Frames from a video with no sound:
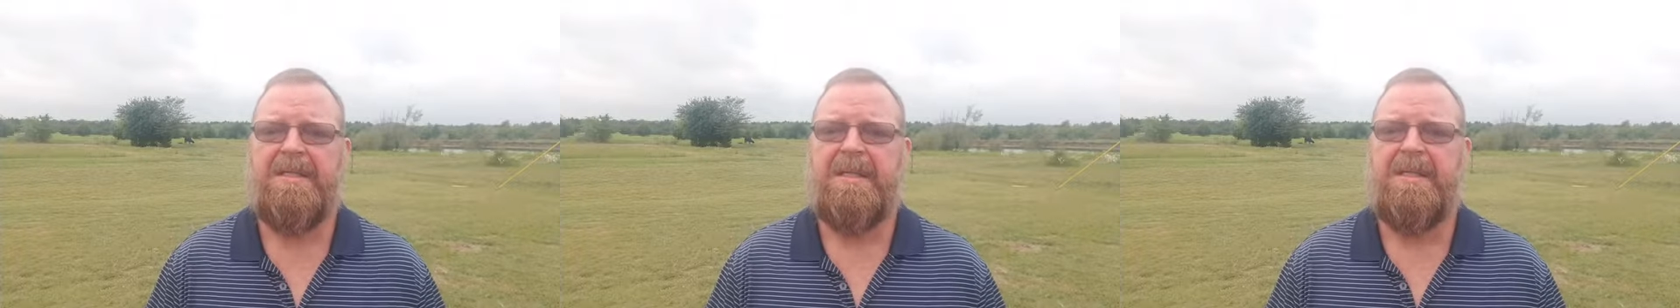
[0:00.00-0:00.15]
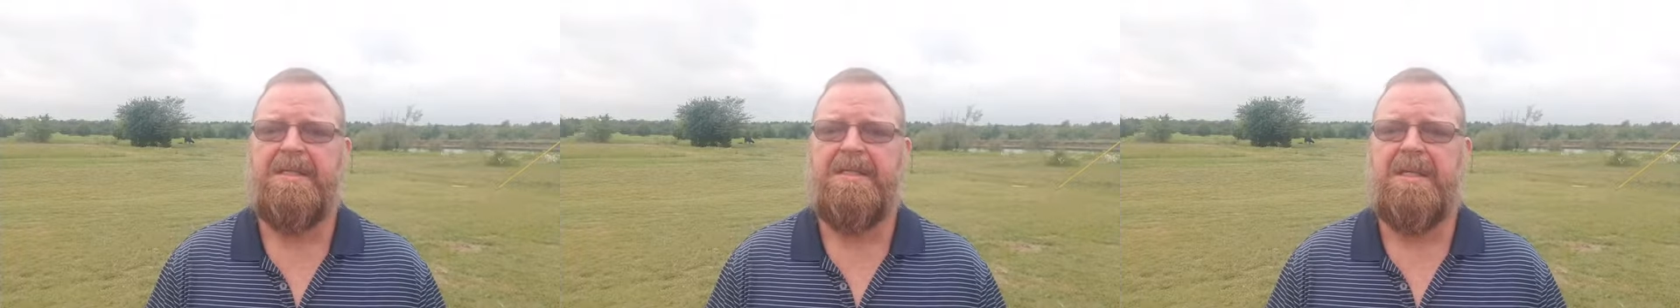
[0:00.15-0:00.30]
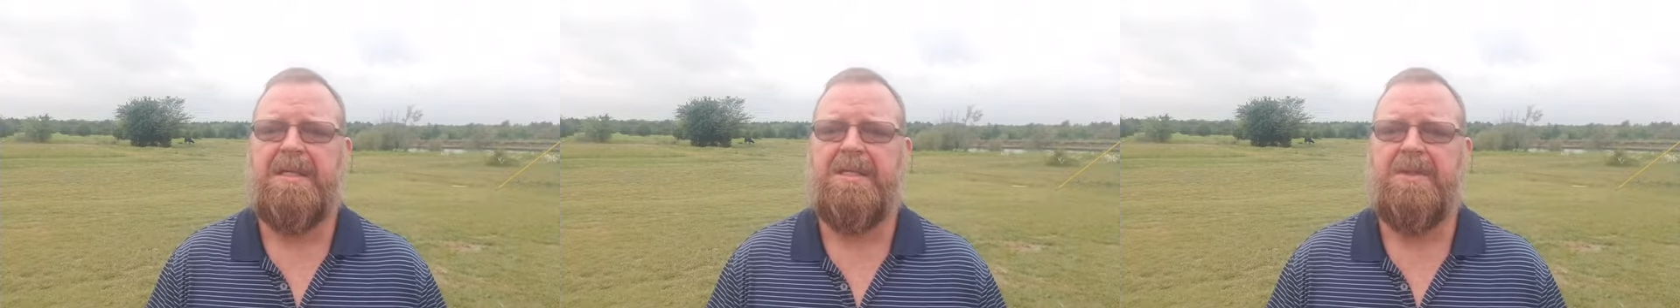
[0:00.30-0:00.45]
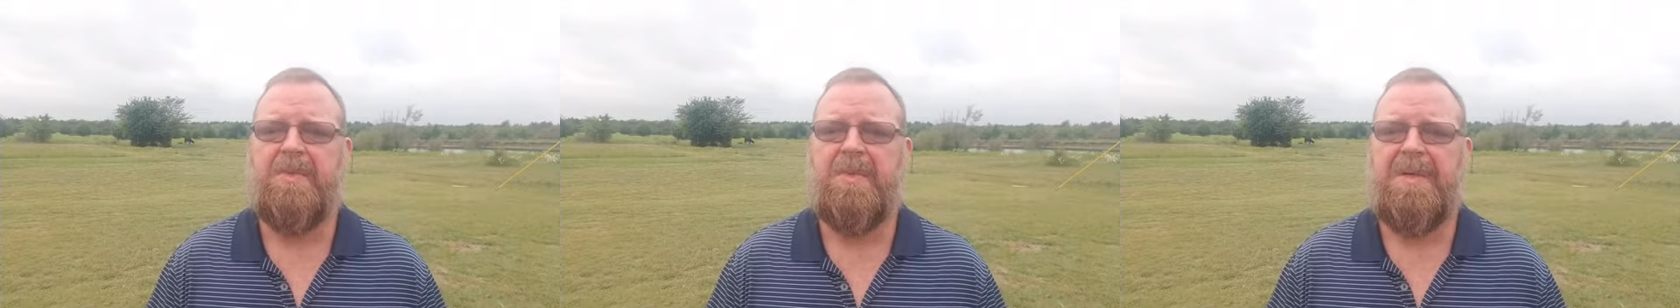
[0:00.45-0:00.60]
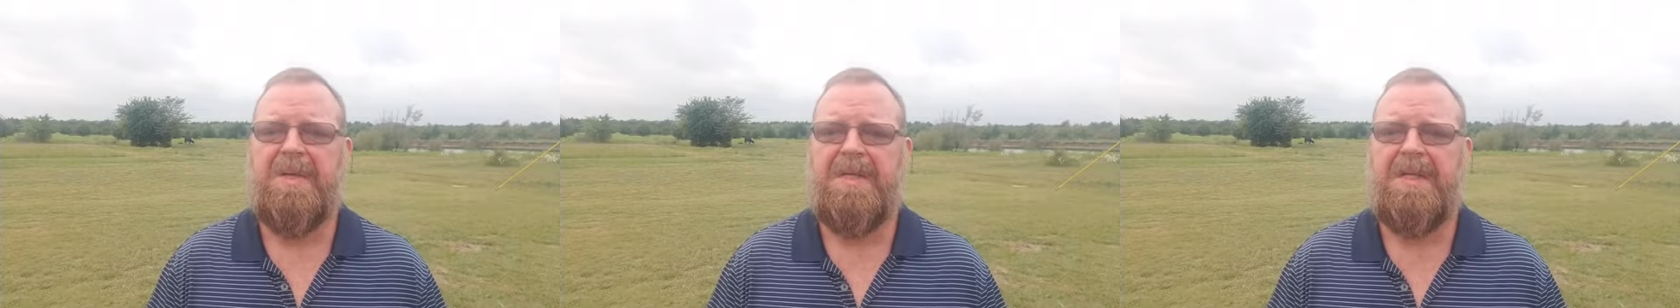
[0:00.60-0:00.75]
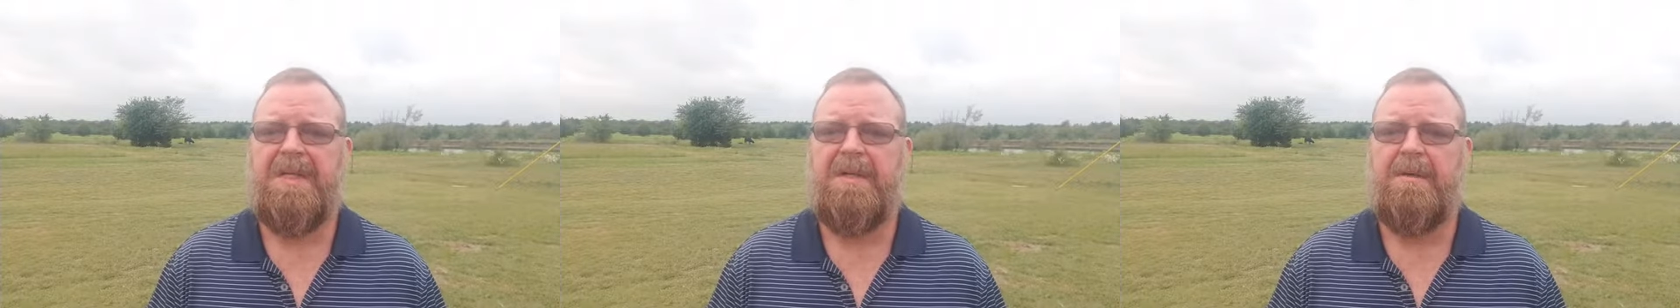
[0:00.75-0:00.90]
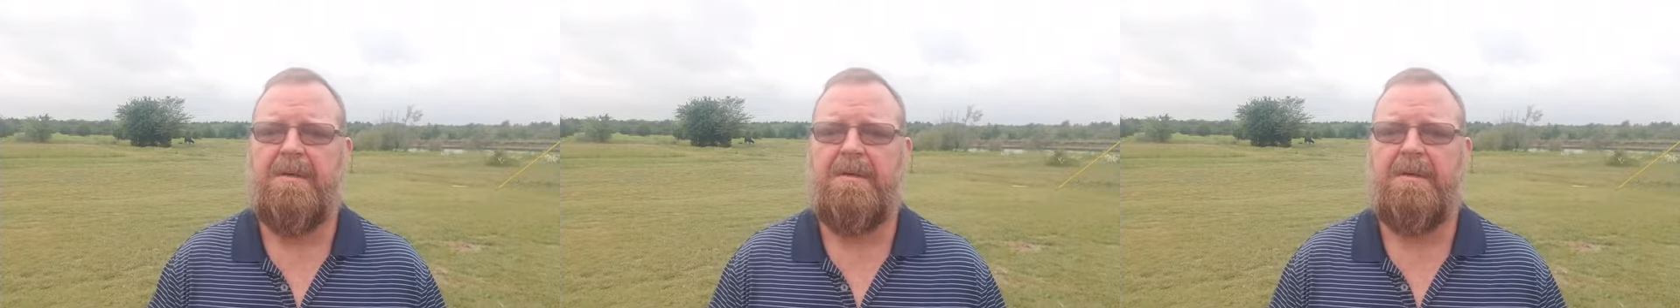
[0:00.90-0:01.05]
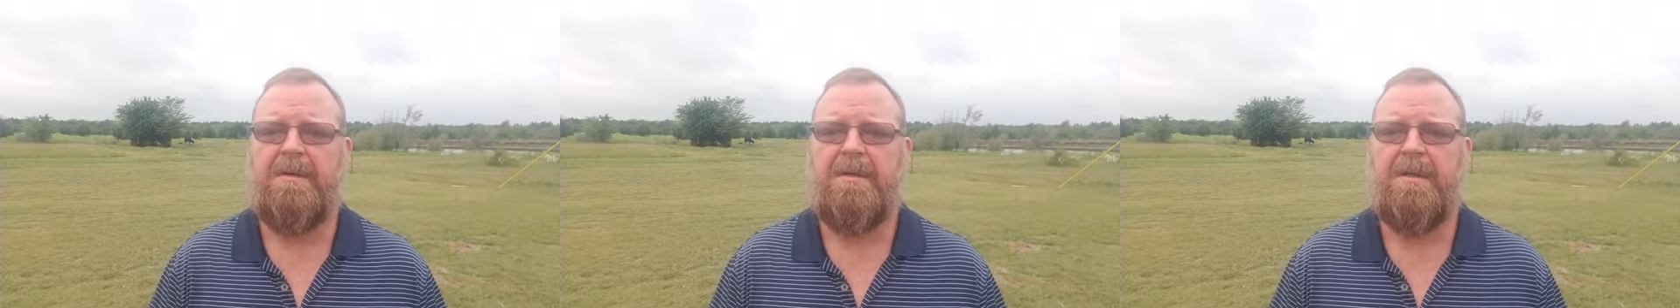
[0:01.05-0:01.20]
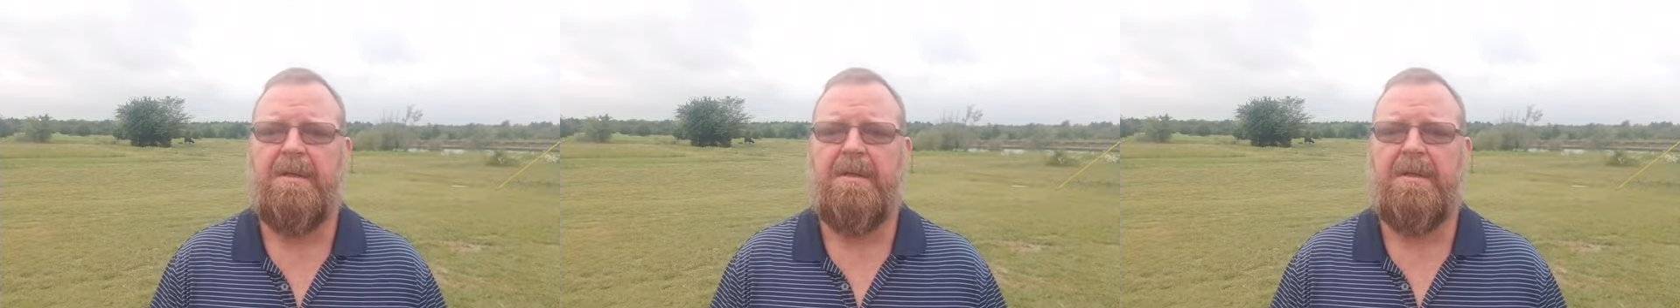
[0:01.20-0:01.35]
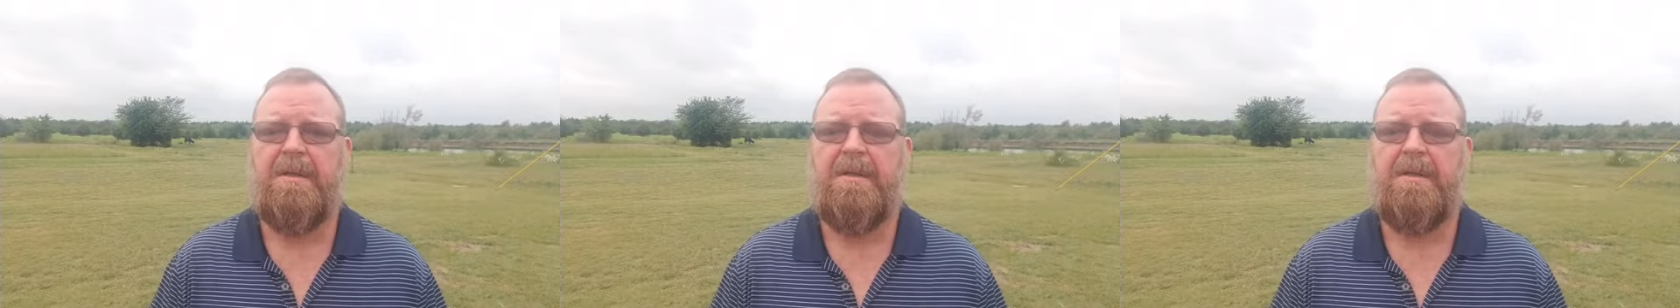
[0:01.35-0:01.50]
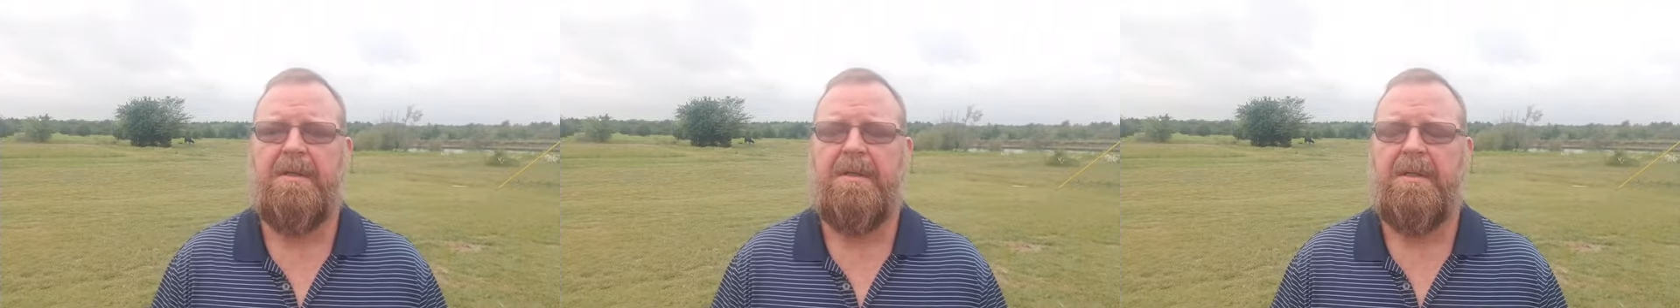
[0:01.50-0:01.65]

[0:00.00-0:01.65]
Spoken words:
it's really hard